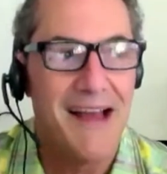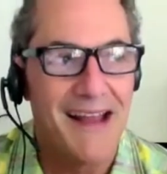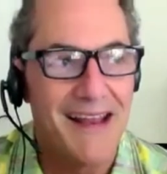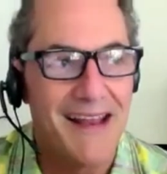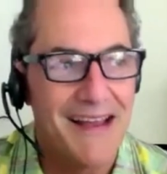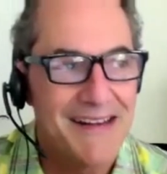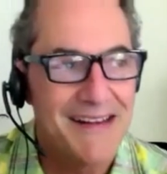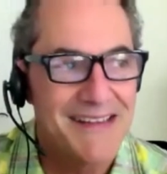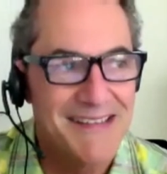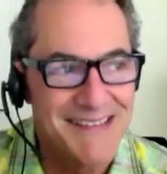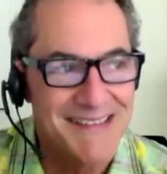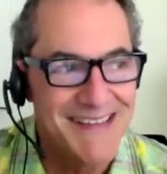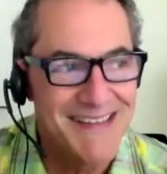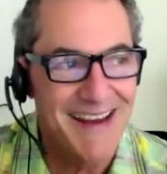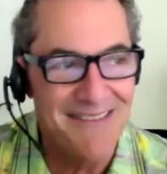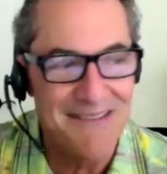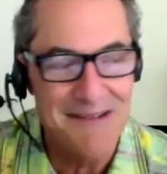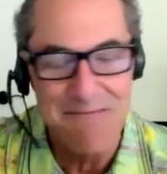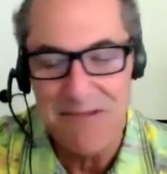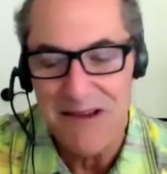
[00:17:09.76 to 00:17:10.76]
I like to
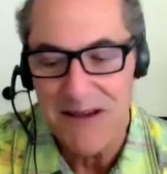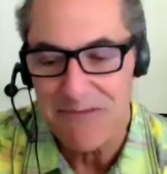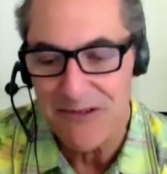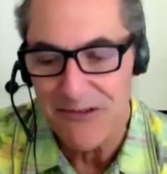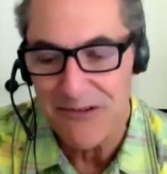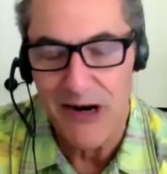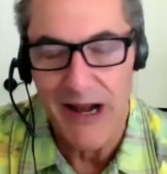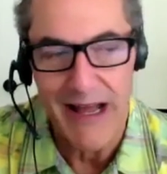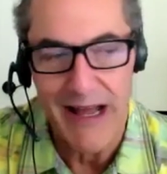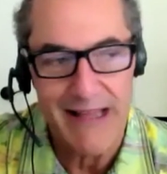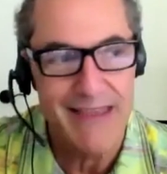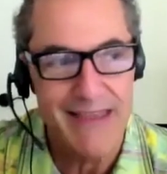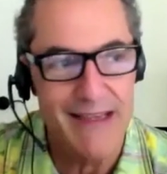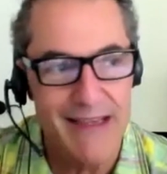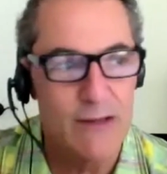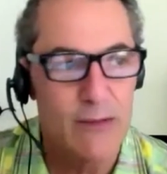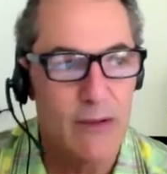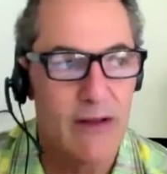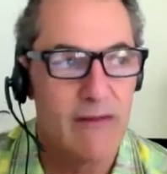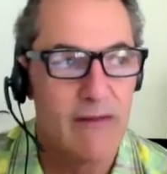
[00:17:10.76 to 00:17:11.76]
say when people write
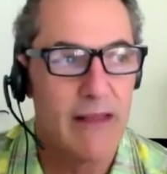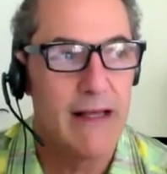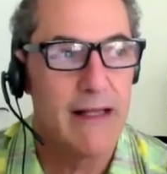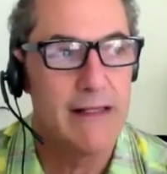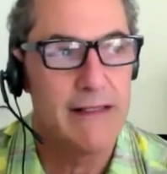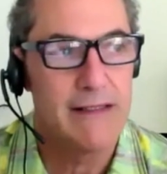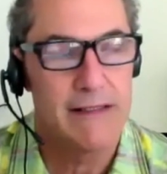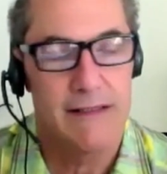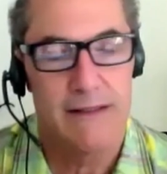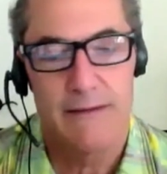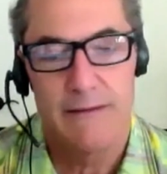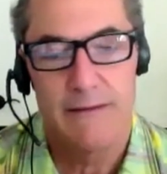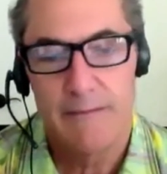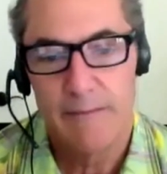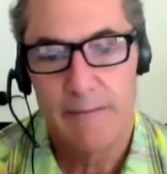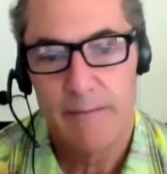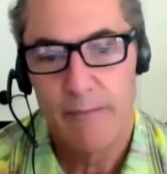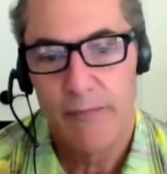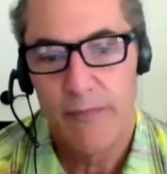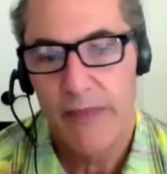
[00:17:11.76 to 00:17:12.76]
their 12 lines,
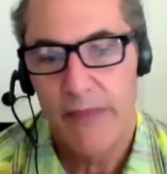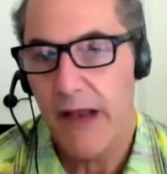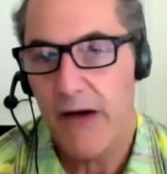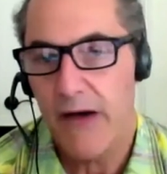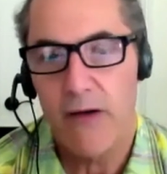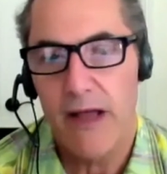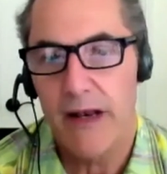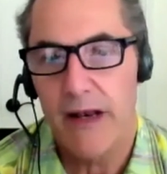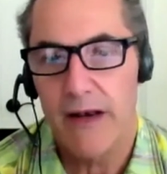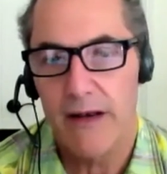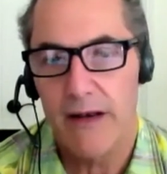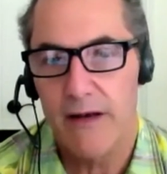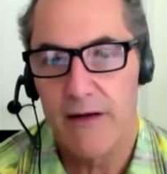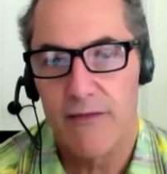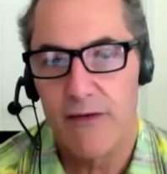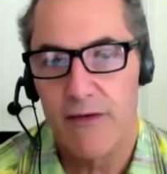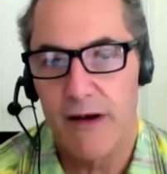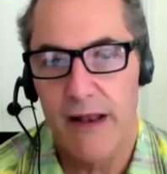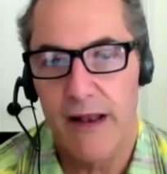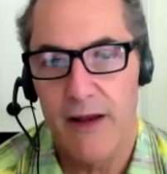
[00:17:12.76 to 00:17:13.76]
they write in a
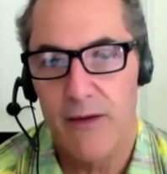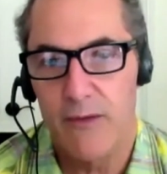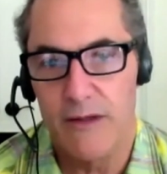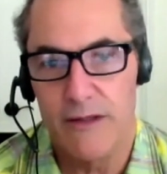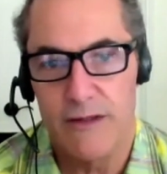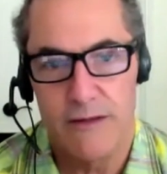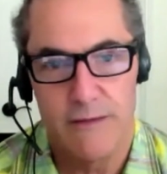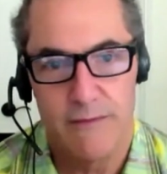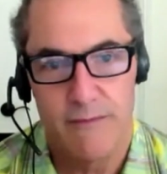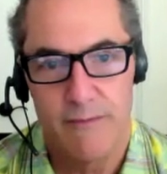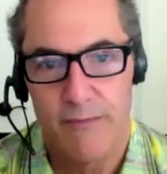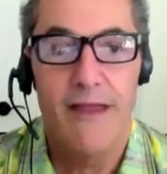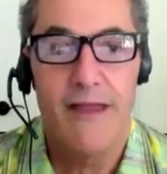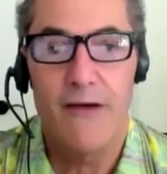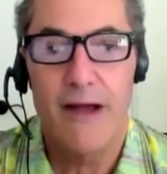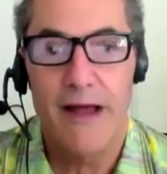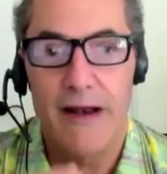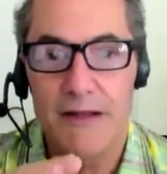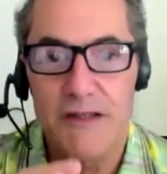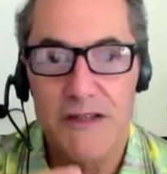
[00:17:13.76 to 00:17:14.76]
different language. They
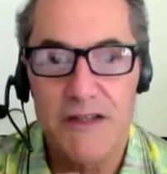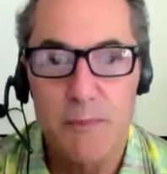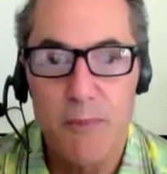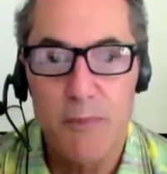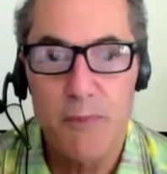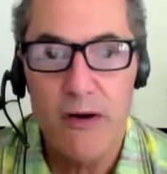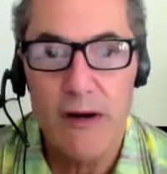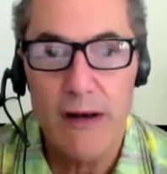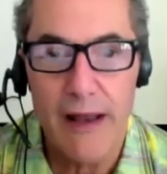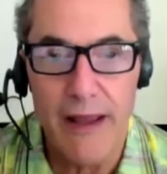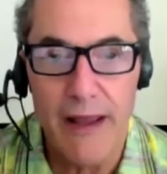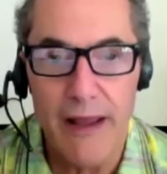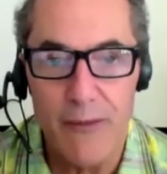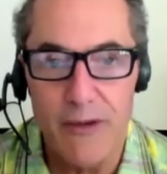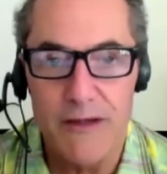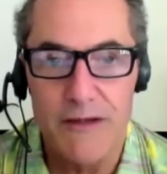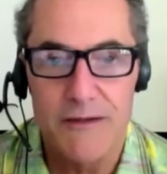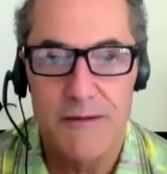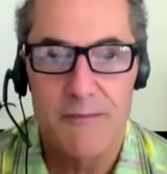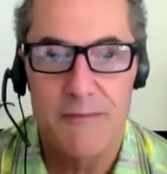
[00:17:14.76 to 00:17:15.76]
write in spirit
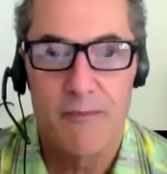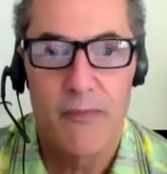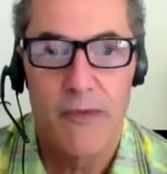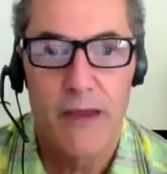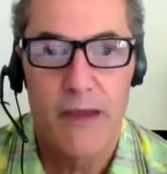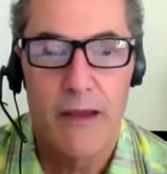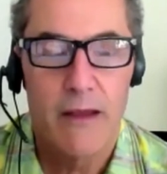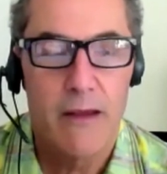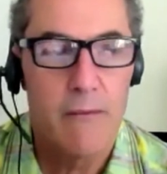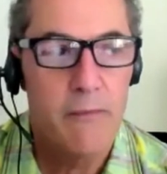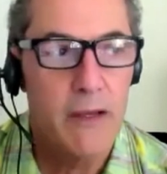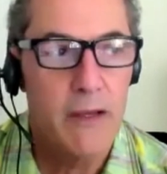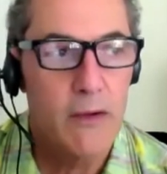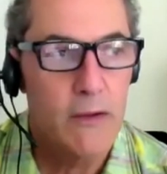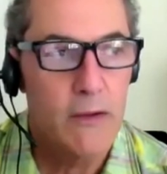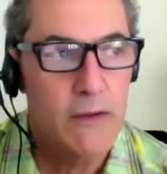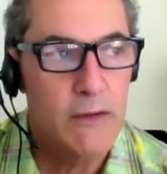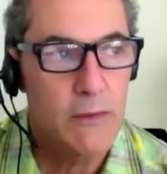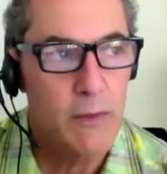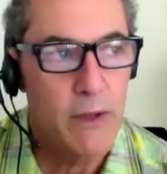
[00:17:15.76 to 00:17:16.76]
language
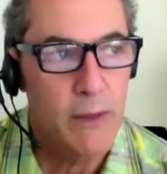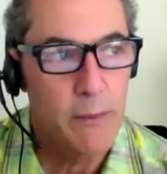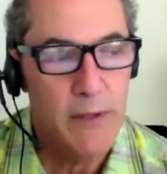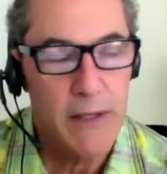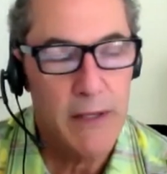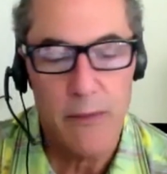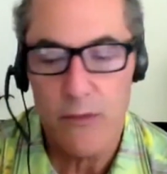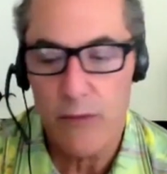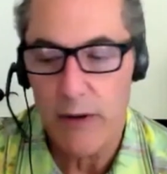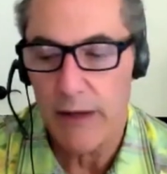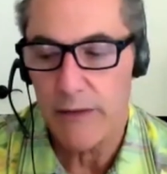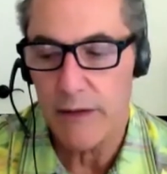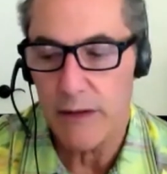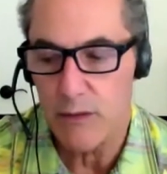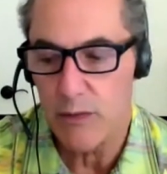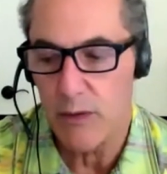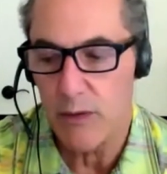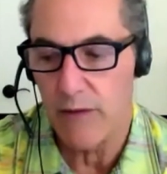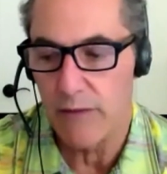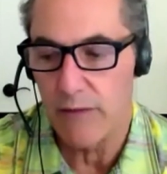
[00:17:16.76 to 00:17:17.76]
because when people write
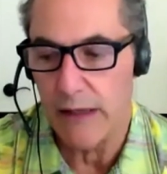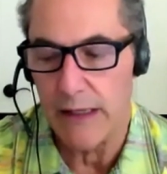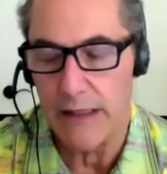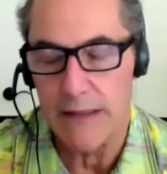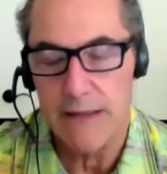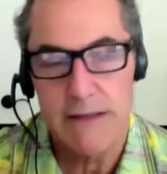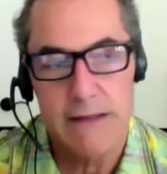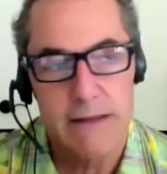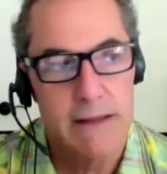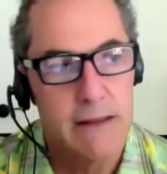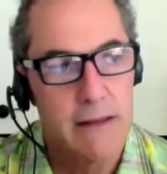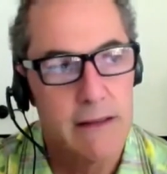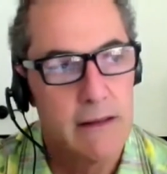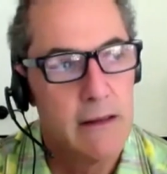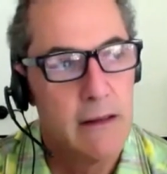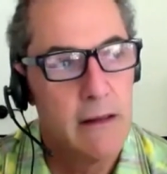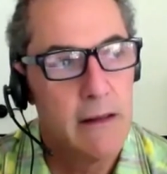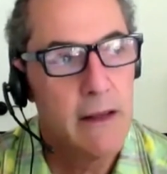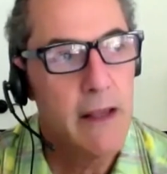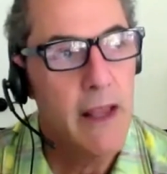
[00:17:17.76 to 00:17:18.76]
their 12 lines,
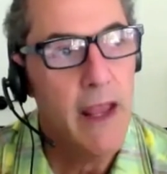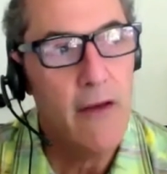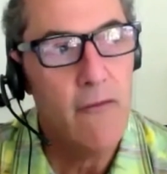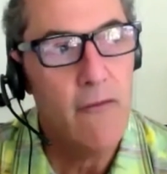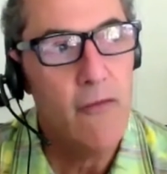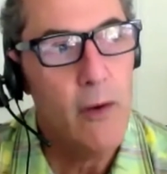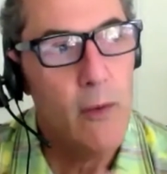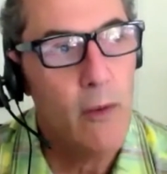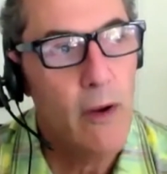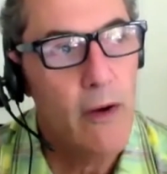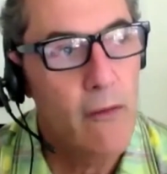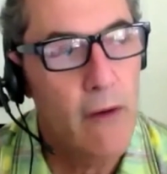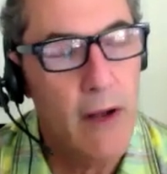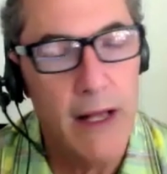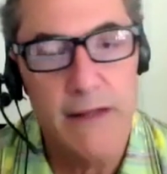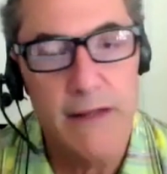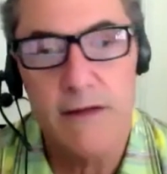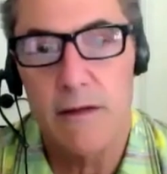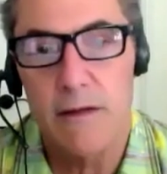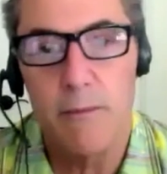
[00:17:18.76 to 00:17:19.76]
everyone
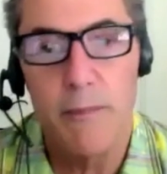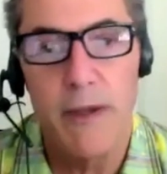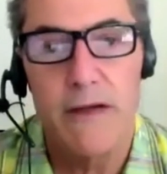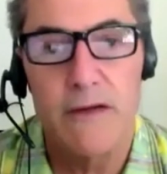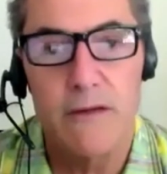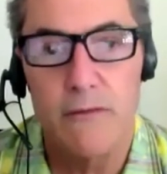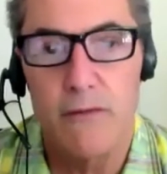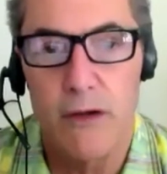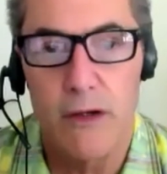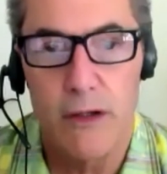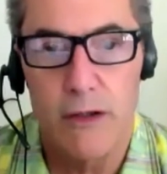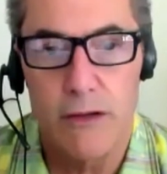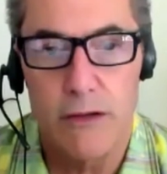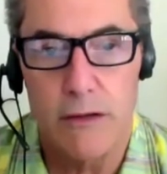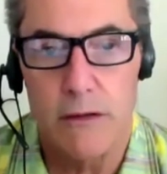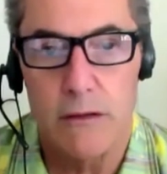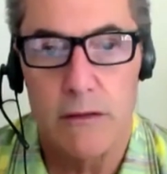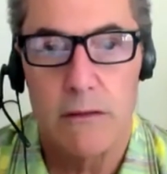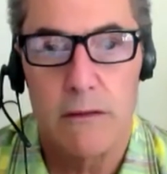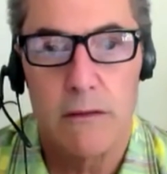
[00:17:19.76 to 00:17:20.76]
writes the best
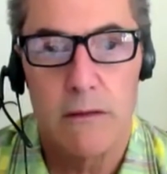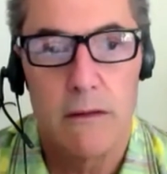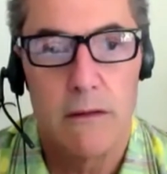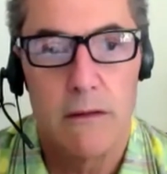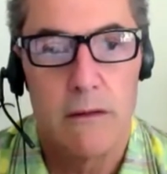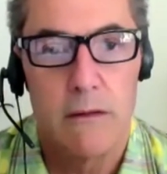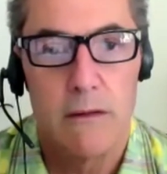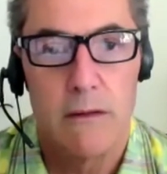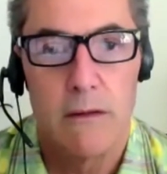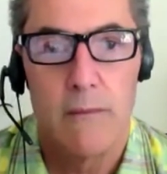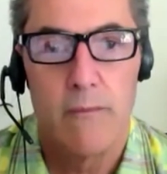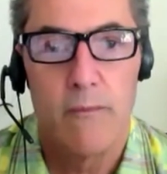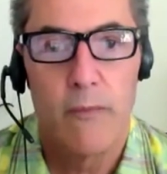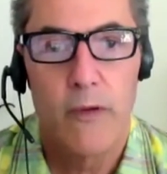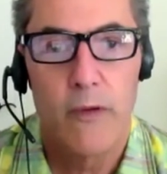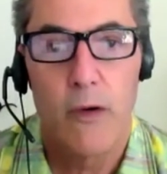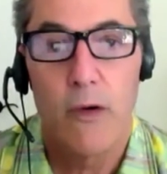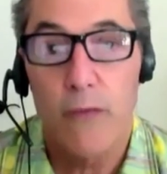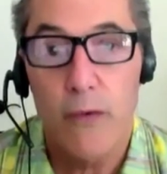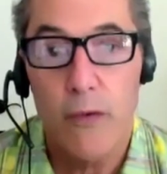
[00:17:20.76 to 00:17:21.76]
version
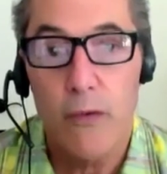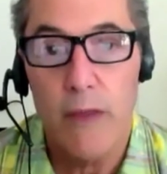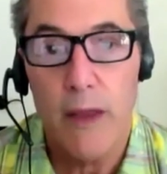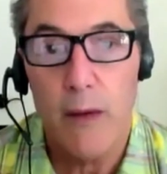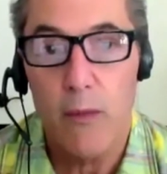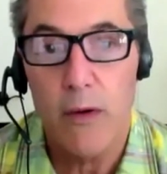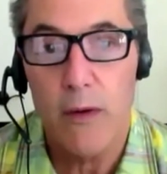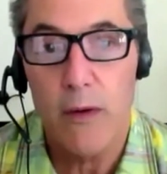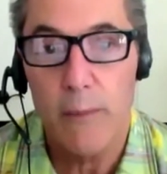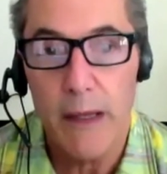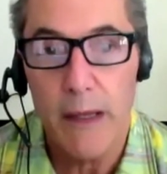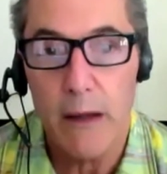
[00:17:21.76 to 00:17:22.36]
or who they want to